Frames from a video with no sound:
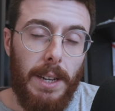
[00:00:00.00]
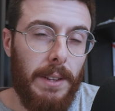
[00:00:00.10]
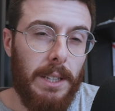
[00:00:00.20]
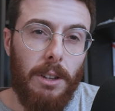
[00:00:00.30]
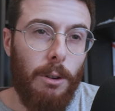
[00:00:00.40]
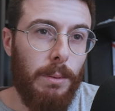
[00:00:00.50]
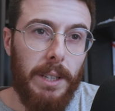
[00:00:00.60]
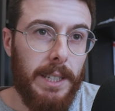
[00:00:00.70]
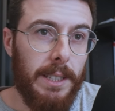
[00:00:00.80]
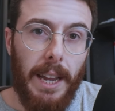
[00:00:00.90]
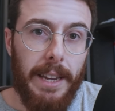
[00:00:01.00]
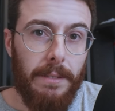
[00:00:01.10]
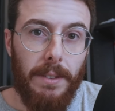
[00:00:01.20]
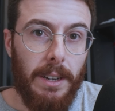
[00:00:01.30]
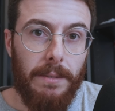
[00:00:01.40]
if he doesn't go to Aprilia, he's staying
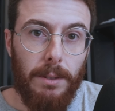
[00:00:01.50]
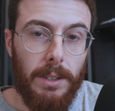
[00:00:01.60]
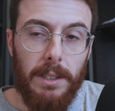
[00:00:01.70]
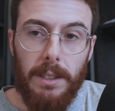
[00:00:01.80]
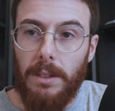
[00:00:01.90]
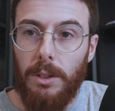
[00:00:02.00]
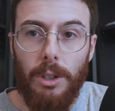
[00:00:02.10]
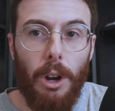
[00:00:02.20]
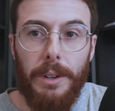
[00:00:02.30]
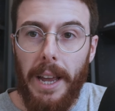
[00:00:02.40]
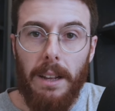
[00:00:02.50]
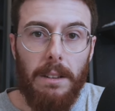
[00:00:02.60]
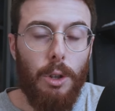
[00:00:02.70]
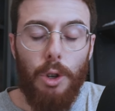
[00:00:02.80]
at VR46. No doubt.